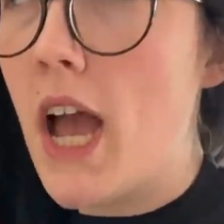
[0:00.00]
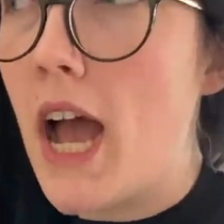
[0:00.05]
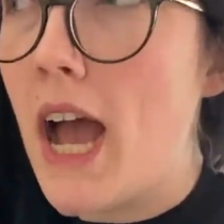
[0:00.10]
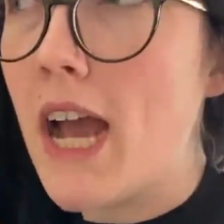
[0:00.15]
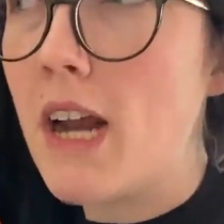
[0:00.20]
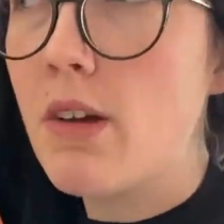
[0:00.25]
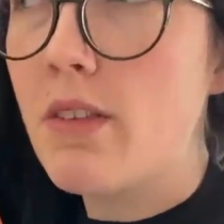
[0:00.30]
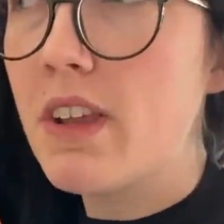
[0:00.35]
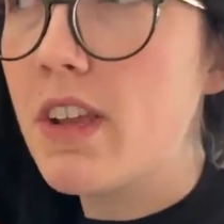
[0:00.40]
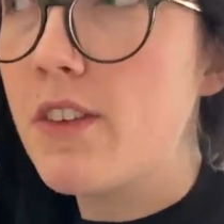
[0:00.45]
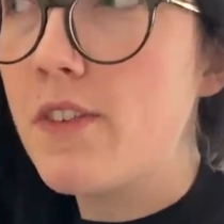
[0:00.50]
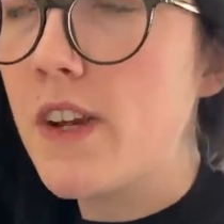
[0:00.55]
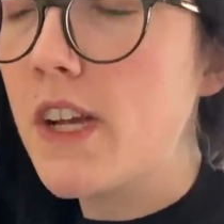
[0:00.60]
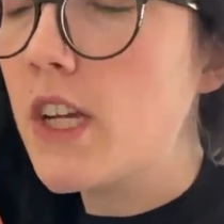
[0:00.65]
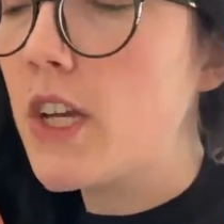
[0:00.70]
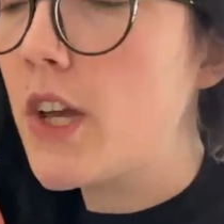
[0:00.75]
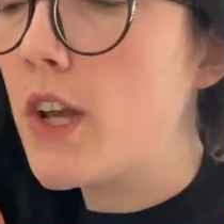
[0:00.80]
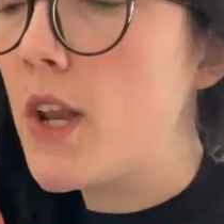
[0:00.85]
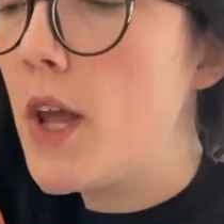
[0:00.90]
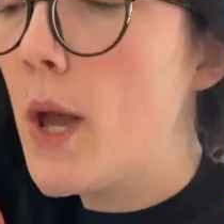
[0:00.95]
I don't think it's very
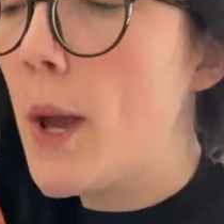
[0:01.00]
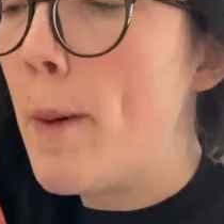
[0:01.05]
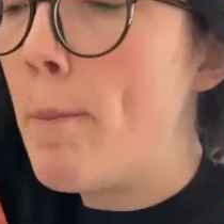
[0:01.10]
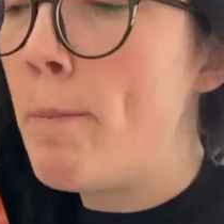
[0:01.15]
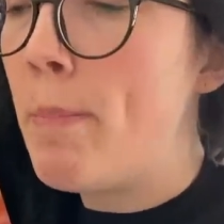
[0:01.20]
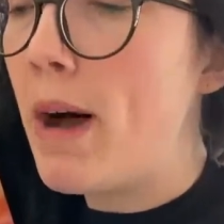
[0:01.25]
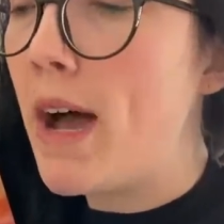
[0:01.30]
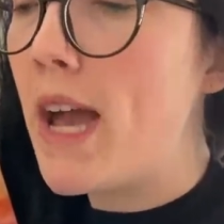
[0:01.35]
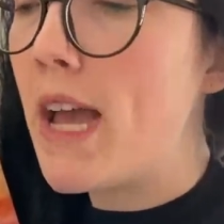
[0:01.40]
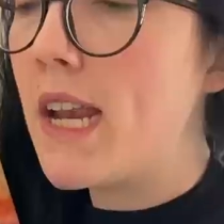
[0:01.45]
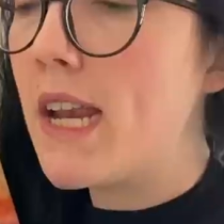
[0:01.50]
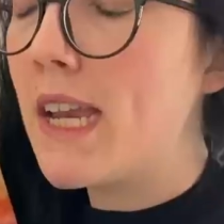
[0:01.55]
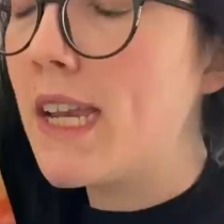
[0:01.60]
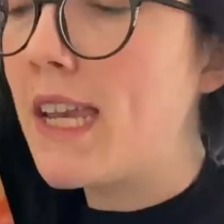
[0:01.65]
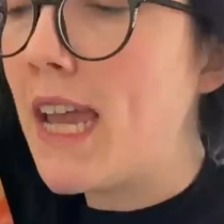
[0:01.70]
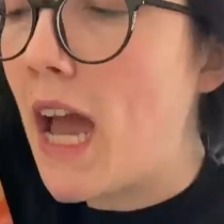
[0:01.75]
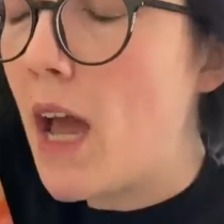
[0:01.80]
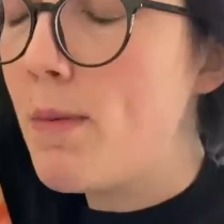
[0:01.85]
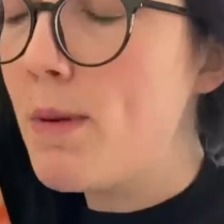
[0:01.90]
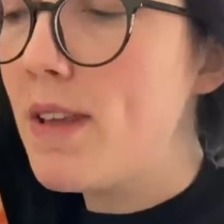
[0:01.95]
good, but
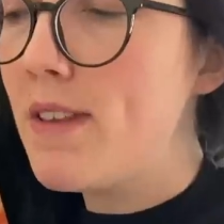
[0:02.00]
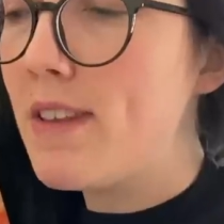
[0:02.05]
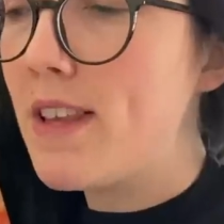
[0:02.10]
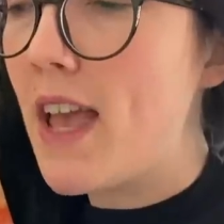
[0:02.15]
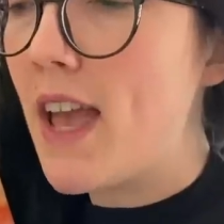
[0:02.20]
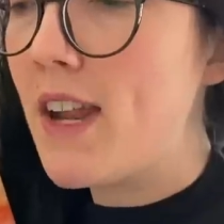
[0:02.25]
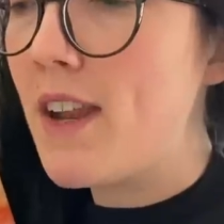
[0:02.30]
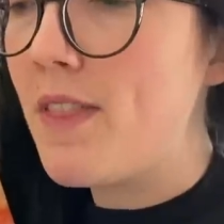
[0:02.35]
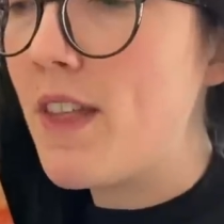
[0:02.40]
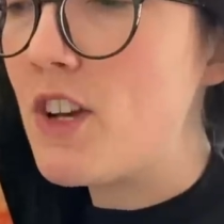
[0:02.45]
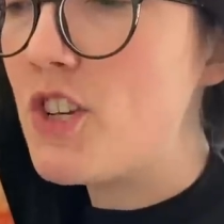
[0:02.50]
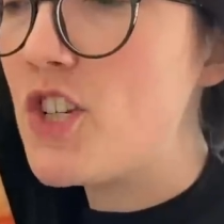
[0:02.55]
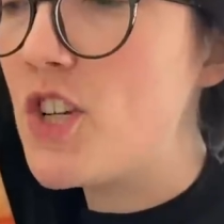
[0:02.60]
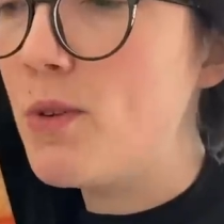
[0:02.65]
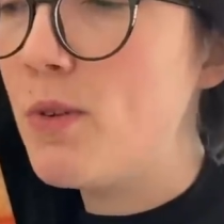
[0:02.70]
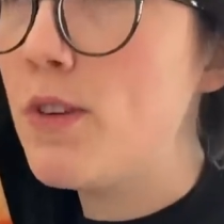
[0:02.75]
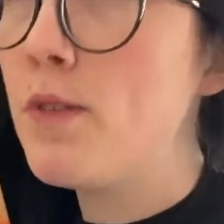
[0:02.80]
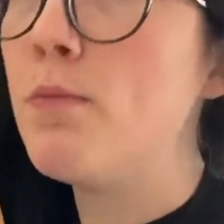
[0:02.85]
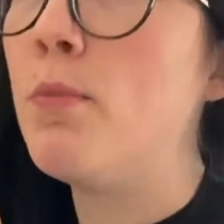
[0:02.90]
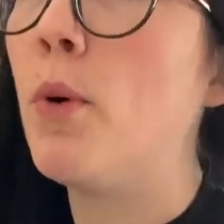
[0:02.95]
Gabby said that she
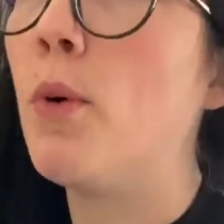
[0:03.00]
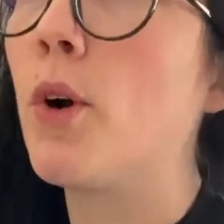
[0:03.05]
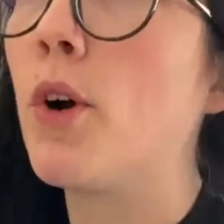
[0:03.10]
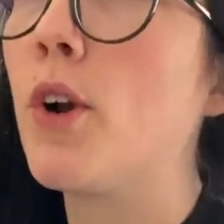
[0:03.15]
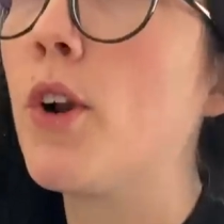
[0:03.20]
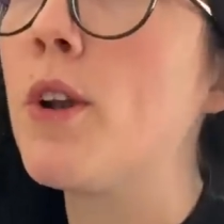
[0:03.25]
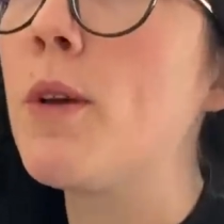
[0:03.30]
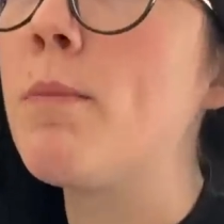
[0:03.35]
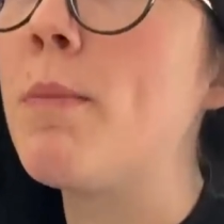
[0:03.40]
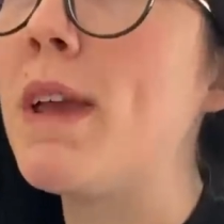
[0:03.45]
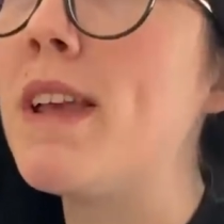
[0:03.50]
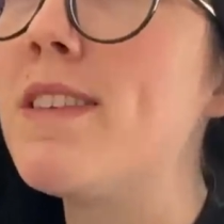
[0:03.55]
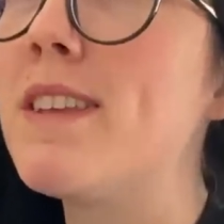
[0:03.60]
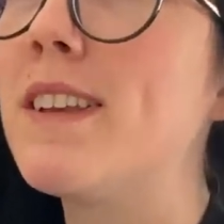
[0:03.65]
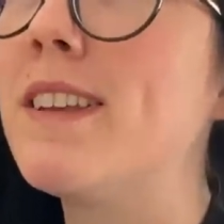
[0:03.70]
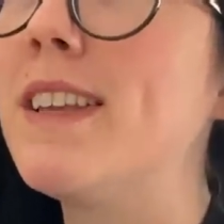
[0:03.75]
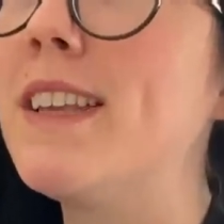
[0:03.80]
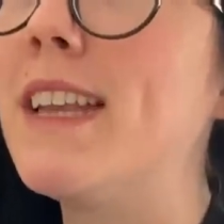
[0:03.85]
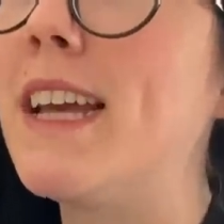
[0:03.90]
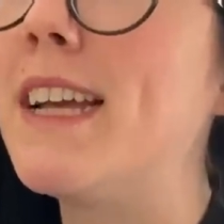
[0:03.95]
was bored,
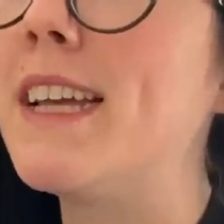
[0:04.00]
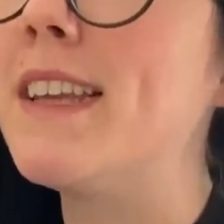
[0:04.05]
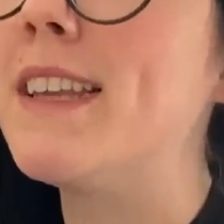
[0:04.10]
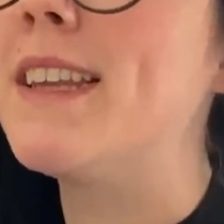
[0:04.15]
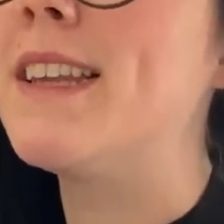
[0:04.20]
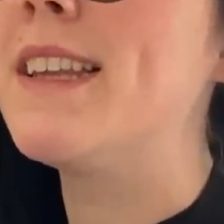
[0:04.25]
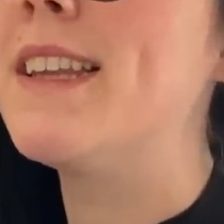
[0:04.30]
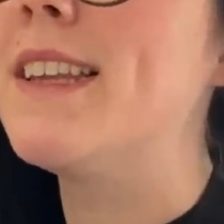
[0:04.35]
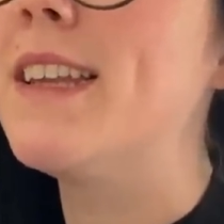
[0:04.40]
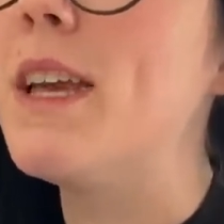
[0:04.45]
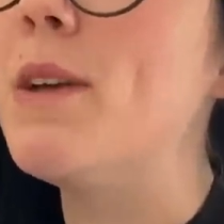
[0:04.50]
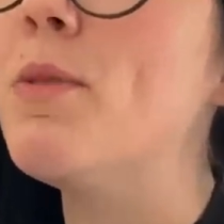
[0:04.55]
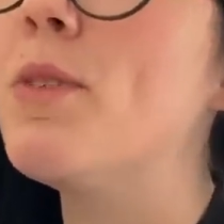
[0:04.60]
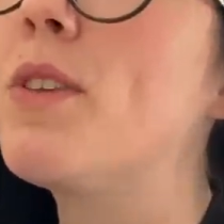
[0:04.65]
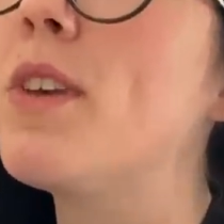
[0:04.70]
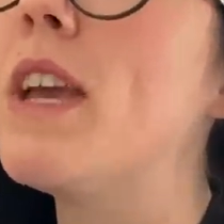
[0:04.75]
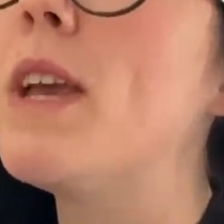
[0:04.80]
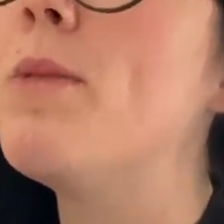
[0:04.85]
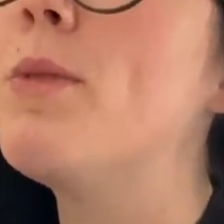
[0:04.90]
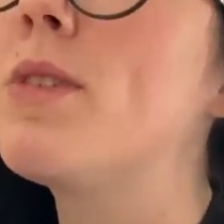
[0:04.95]
basically like,
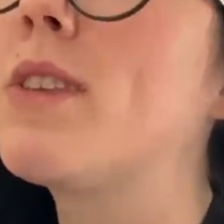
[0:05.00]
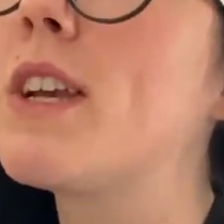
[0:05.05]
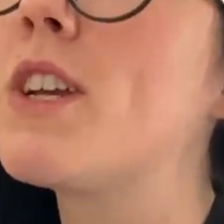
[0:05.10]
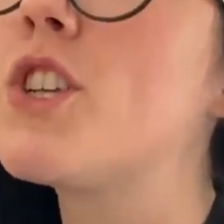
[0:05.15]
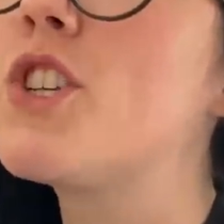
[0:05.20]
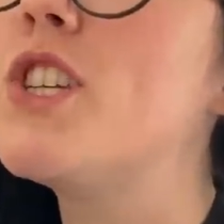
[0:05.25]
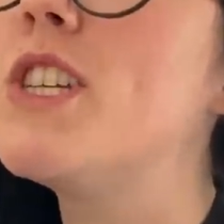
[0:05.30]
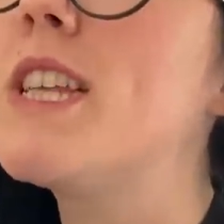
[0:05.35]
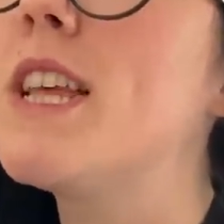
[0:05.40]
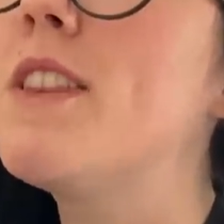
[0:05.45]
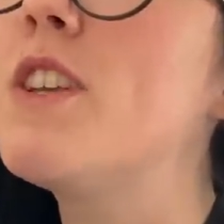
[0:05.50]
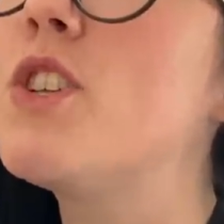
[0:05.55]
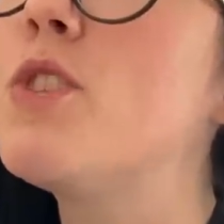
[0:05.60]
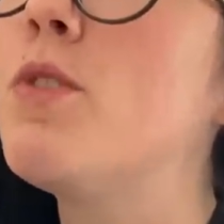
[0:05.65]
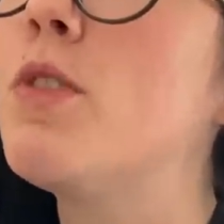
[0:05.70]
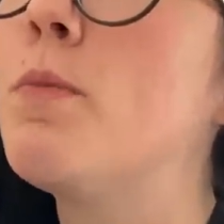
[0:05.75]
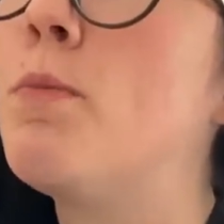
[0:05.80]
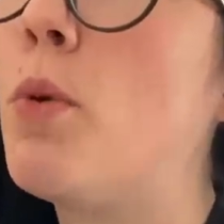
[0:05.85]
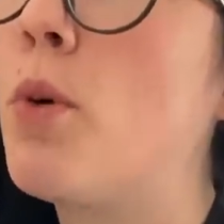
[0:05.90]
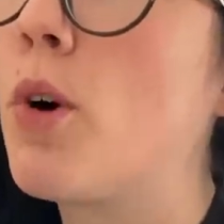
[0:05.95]
It was like, she said that she
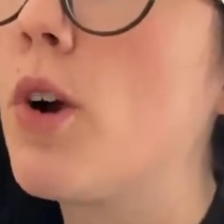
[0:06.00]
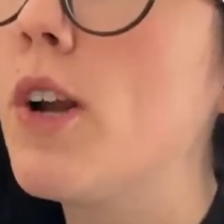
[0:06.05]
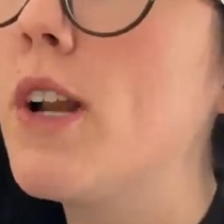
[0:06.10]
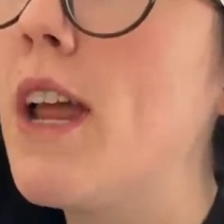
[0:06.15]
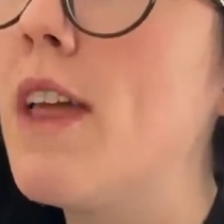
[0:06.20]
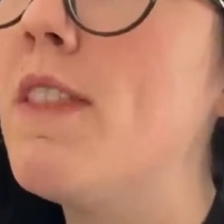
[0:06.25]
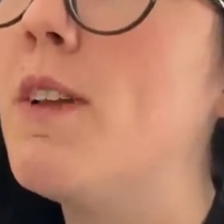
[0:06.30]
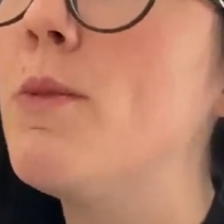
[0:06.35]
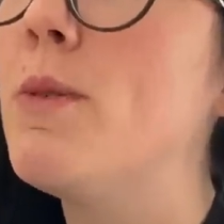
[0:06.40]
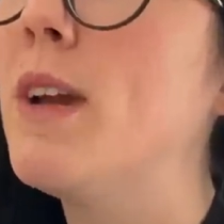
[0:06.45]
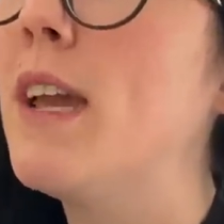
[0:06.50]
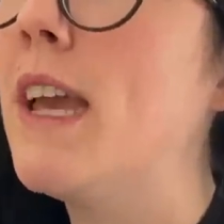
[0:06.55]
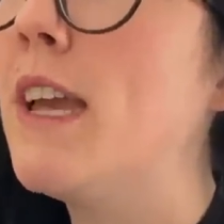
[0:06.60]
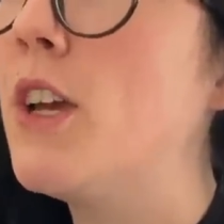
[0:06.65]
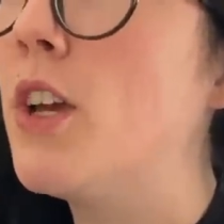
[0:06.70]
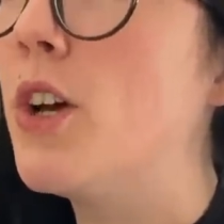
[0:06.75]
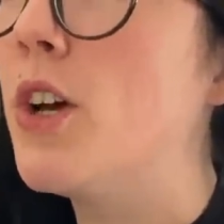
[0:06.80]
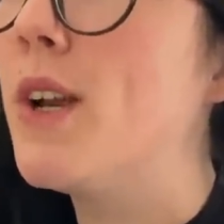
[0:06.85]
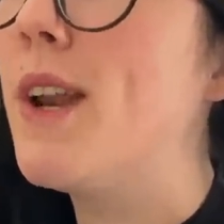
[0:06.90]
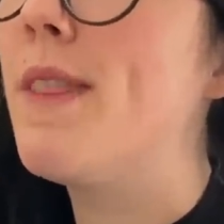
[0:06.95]
was bored and then it would
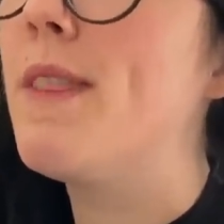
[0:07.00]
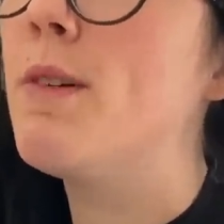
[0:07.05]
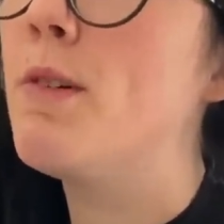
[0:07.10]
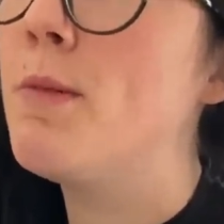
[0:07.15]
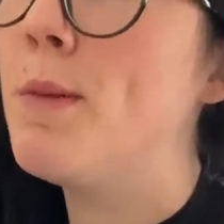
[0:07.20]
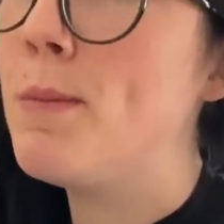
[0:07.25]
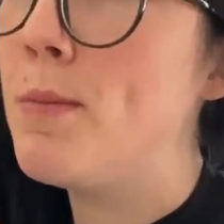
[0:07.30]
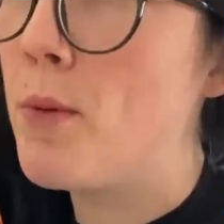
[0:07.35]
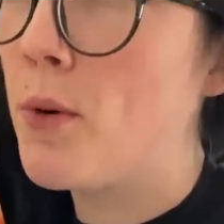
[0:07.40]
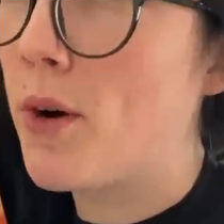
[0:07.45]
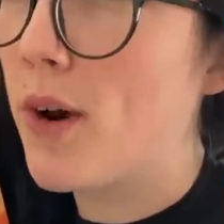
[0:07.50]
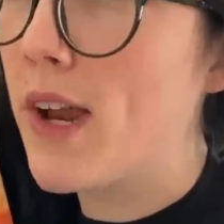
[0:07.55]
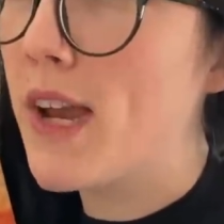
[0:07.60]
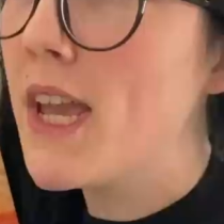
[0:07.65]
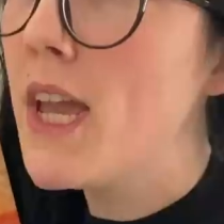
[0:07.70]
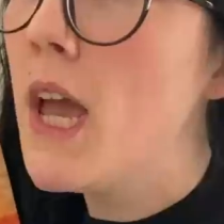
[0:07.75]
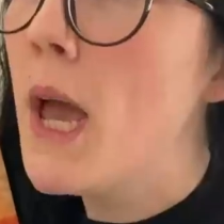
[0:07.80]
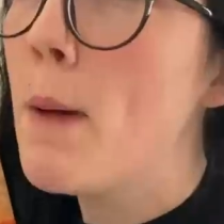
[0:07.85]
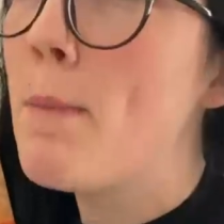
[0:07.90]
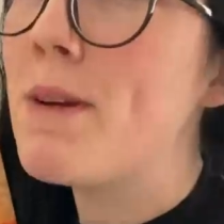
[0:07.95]
get good and then it would be boring.